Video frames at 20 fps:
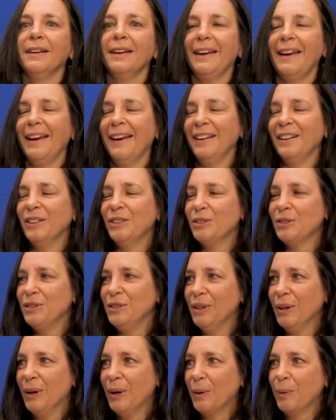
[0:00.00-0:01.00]
Alice
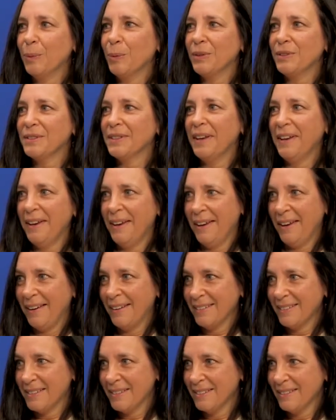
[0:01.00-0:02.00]
Young was
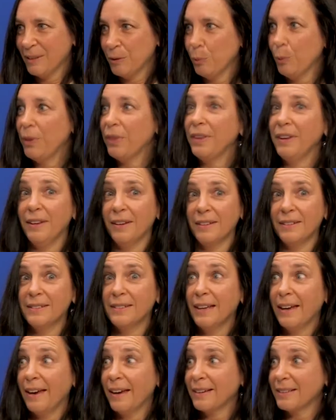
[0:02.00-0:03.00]
hanged with the
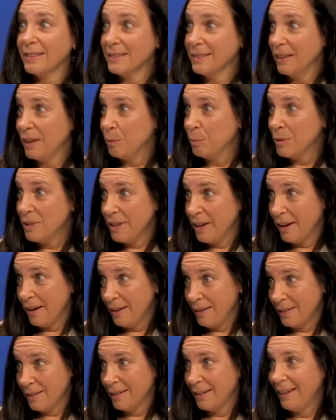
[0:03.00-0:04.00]
exact same
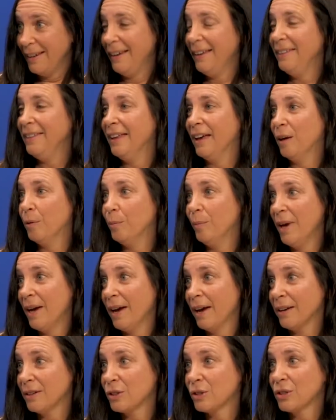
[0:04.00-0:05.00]
date, and that
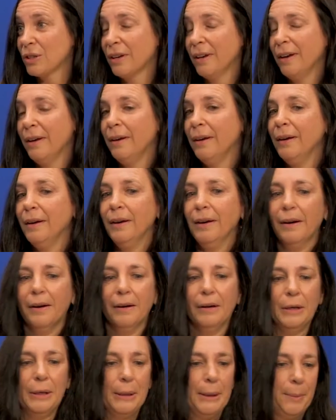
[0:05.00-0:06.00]
matched.
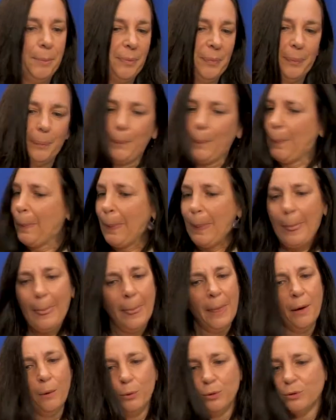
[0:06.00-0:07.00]
Um,
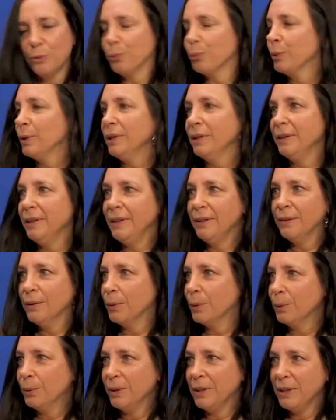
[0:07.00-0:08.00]
that was really the
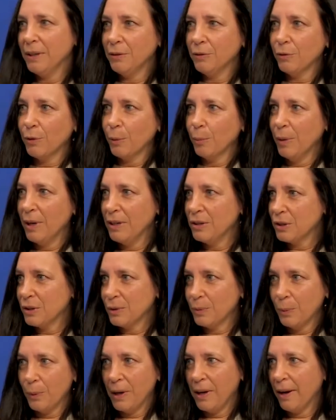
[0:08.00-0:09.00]
only
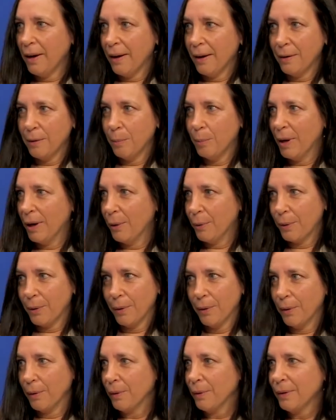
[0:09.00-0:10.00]
information we had about
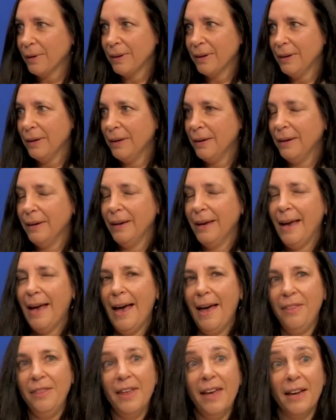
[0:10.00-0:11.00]
her,
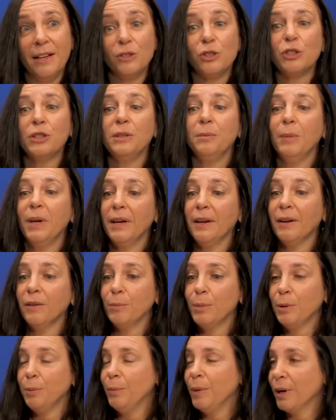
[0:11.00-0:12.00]
and that she may
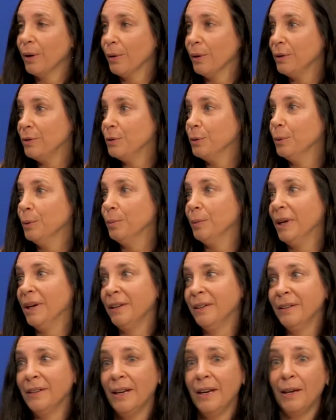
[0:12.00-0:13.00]
have been married to a
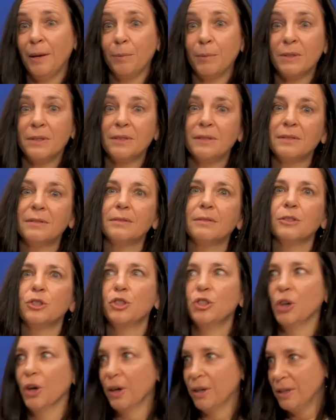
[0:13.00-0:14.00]
man named
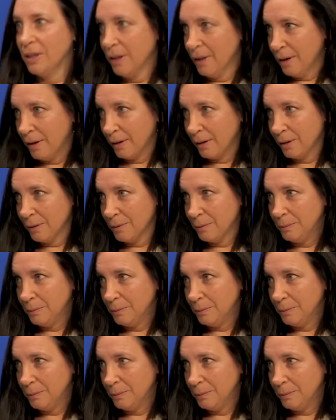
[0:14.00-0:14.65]
John Young.